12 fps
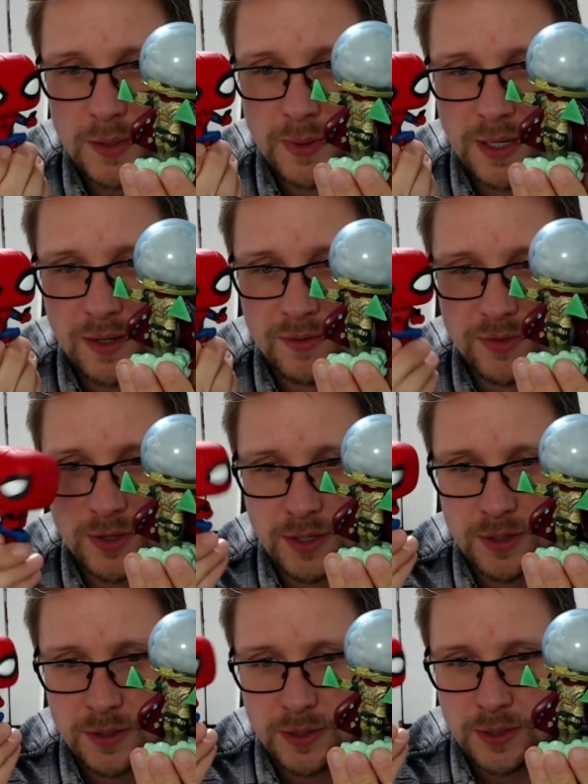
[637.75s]
We have the
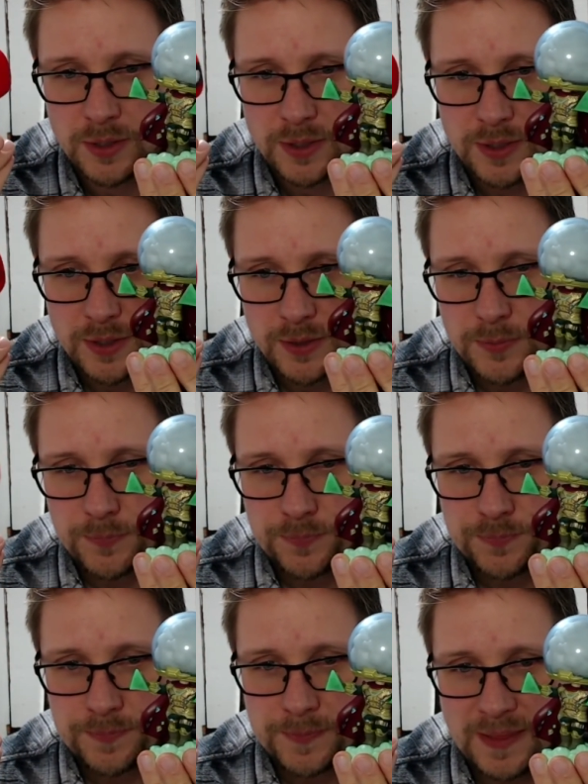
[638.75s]

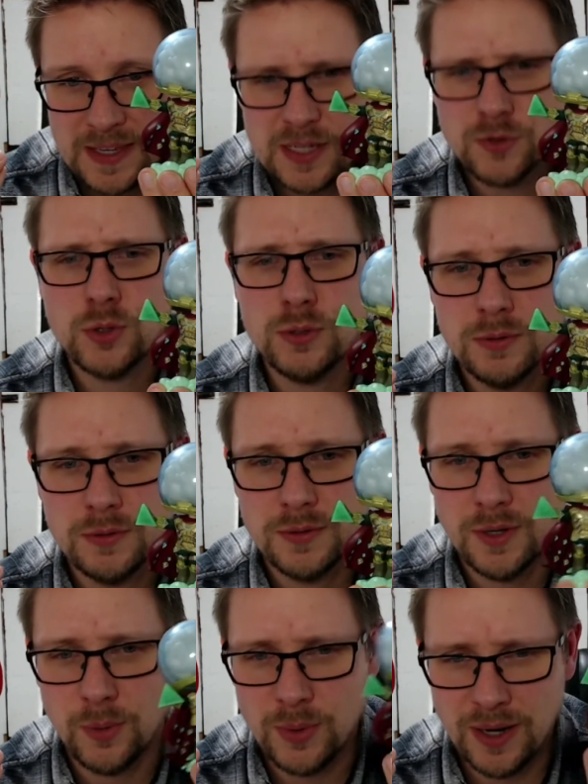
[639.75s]
hero
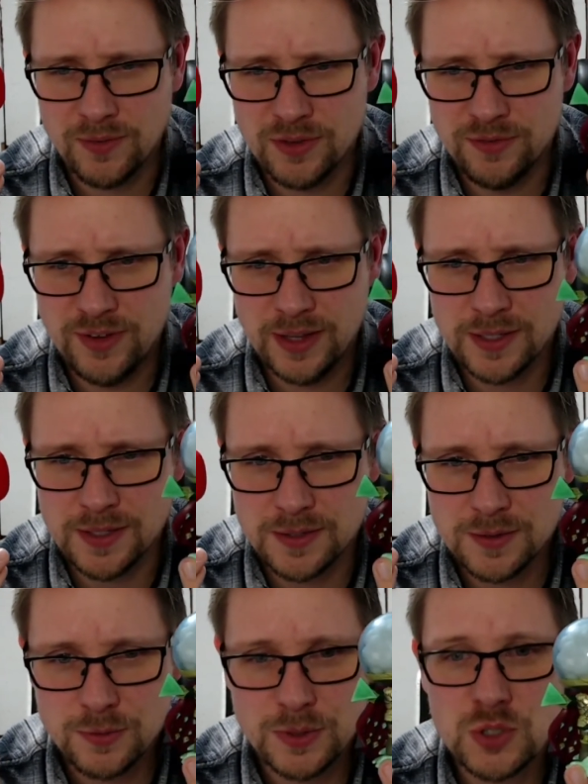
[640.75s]
and we have the villain.
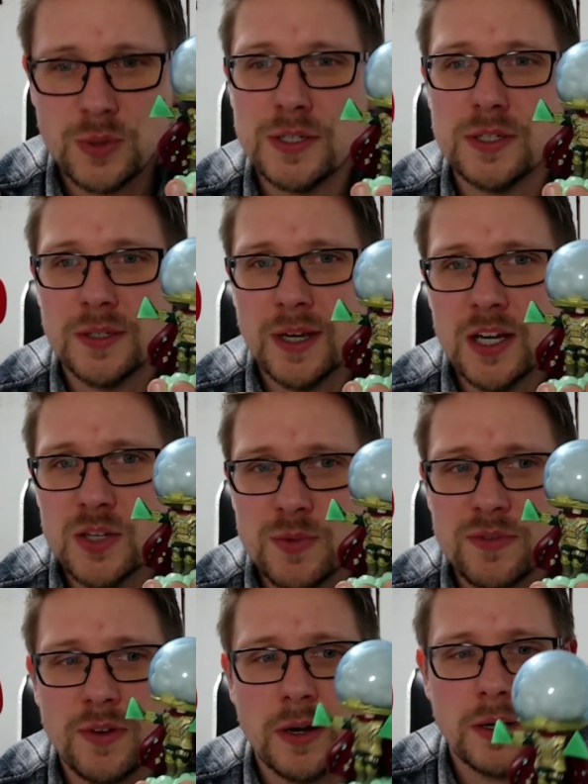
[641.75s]
Which one do you guys
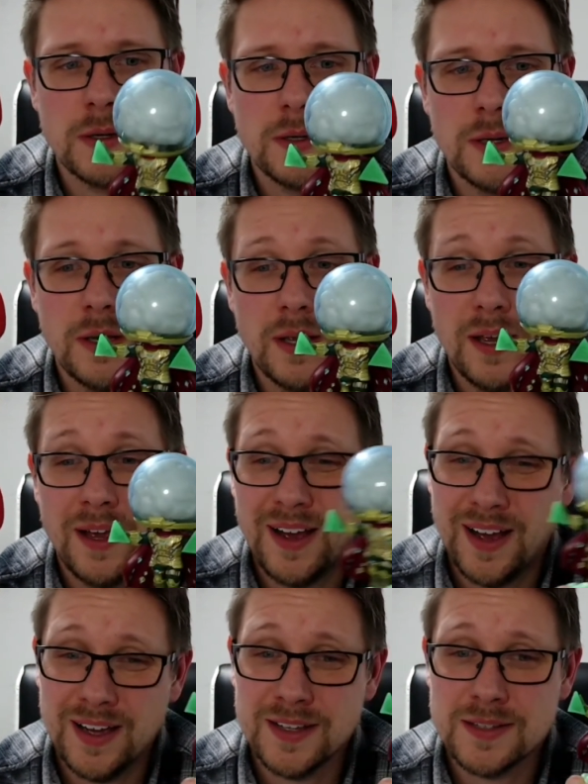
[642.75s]
prefer?
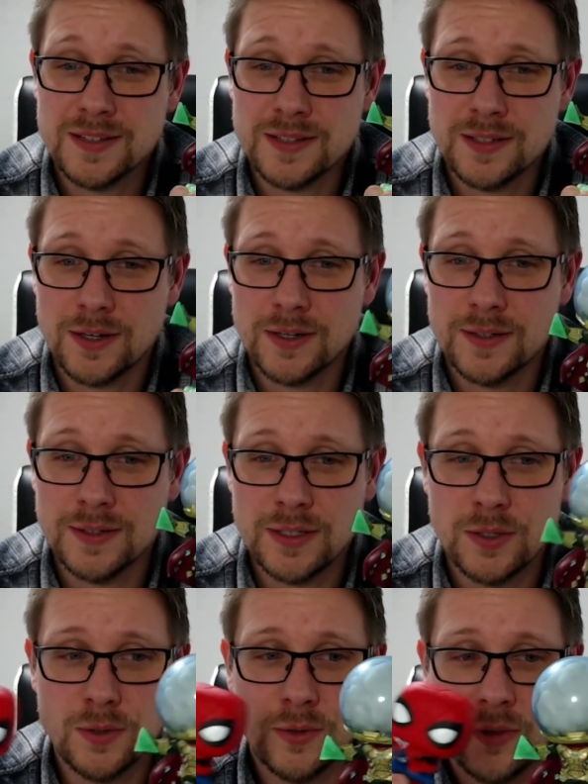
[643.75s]
I certainly
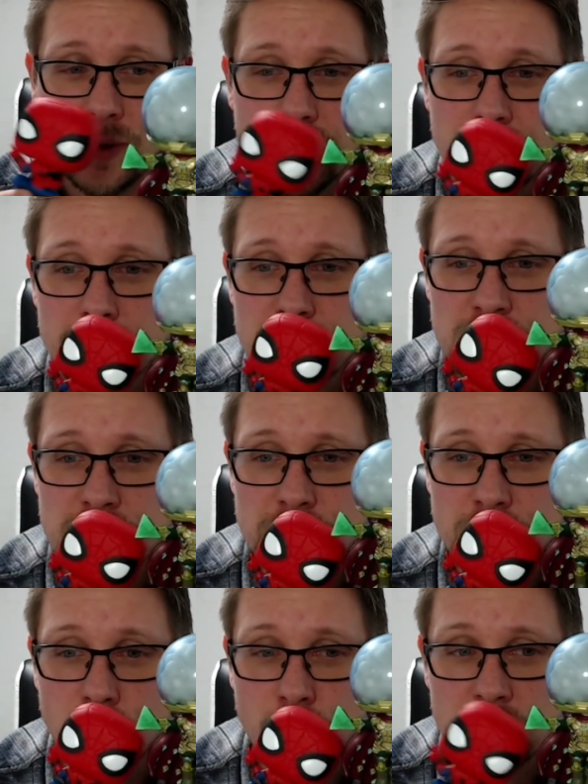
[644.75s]
know that
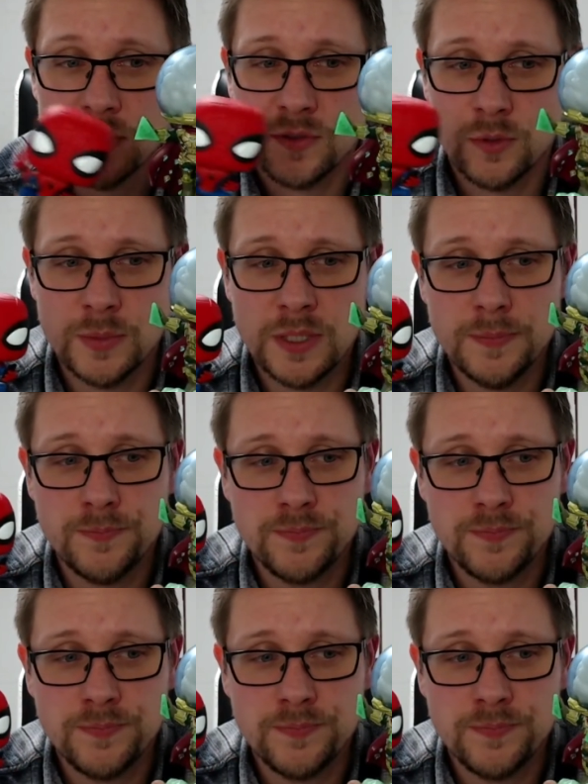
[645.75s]
Mysterio wins for me.